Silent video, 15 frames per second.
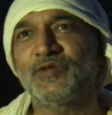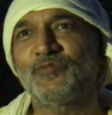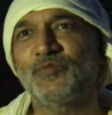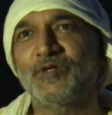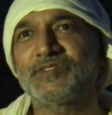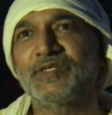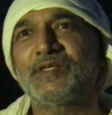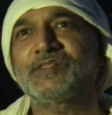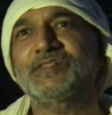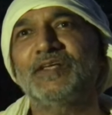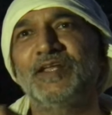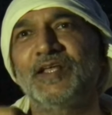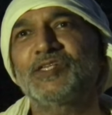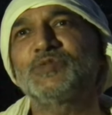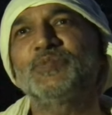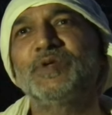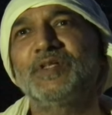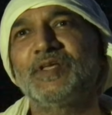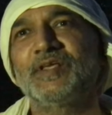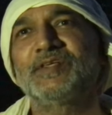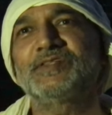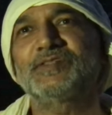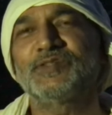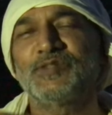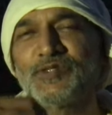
was just an experience